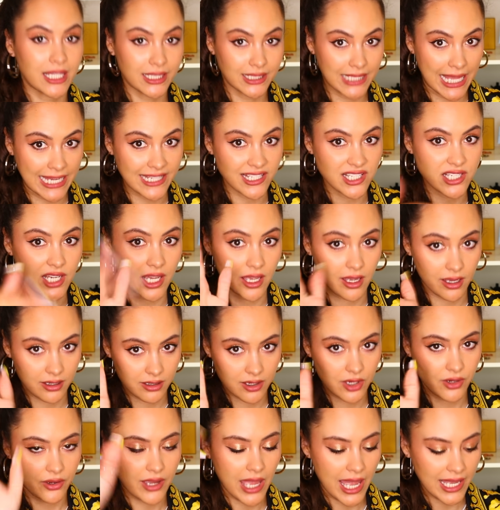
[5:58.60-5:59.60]
later,
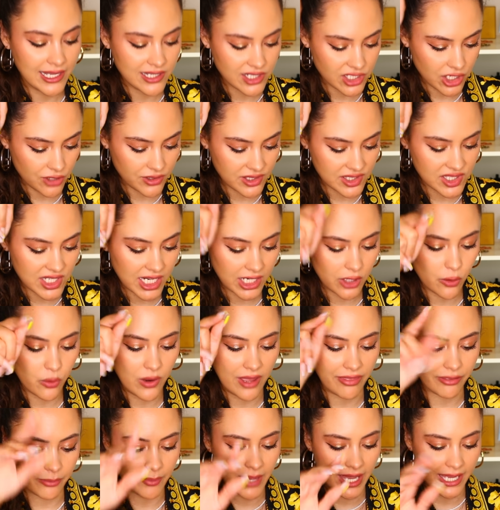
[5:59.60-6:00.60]
okay? So stick
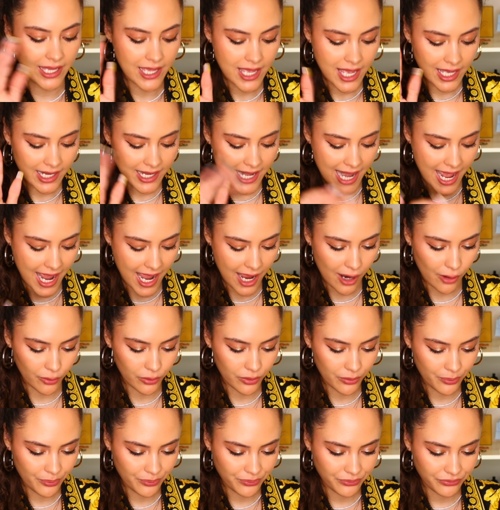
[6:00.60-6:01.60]
with me. Now,
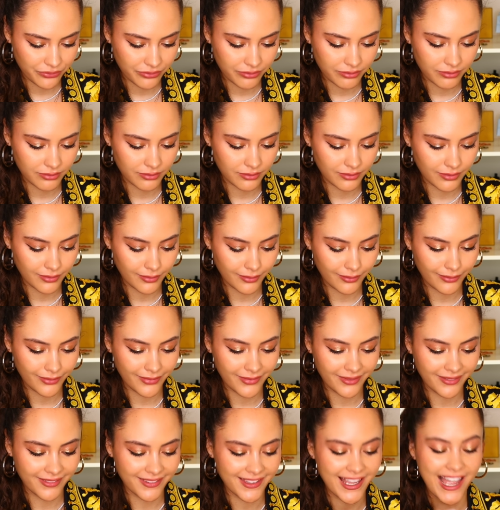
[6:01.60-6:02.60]

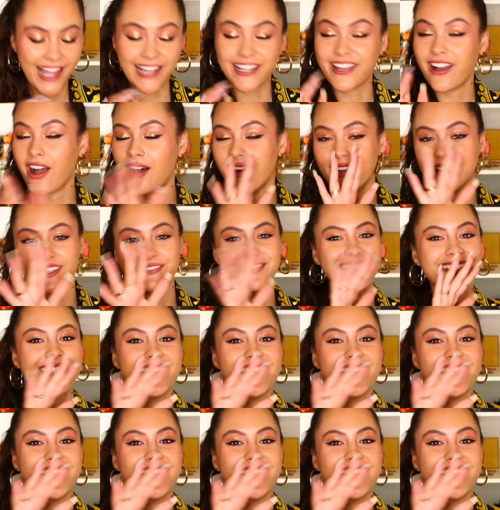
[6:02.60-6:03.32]
I can't even